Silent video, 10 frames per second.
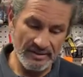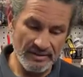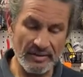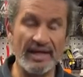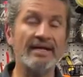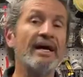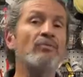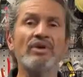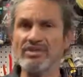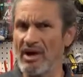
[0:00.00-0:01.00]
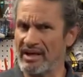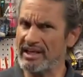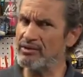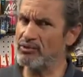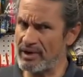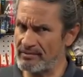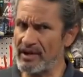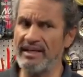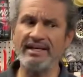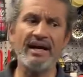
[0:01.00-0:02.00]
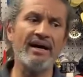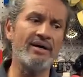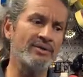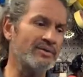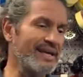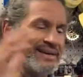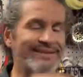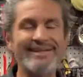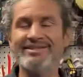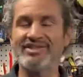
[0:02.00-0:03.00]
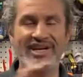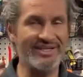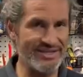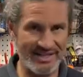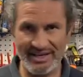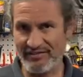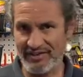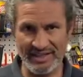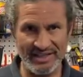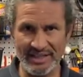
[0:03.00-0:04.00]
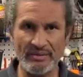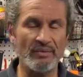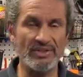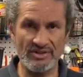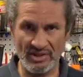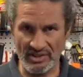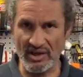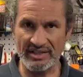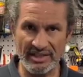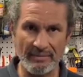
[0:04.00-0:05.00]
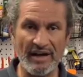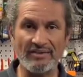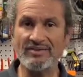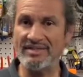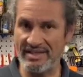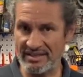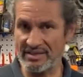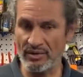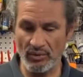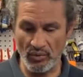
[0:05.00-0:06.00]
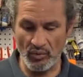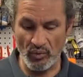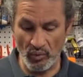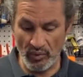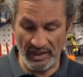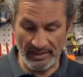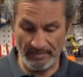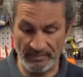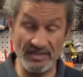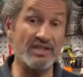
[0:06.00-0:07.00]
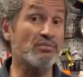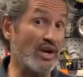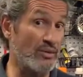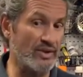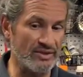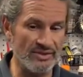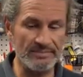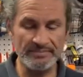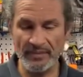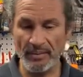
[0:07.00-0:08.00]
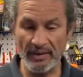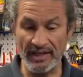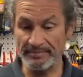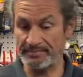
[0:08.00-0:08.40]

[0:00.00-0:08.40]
right? And we're talking rim right now. Things change significantly when we start talking about disc brake wheels. But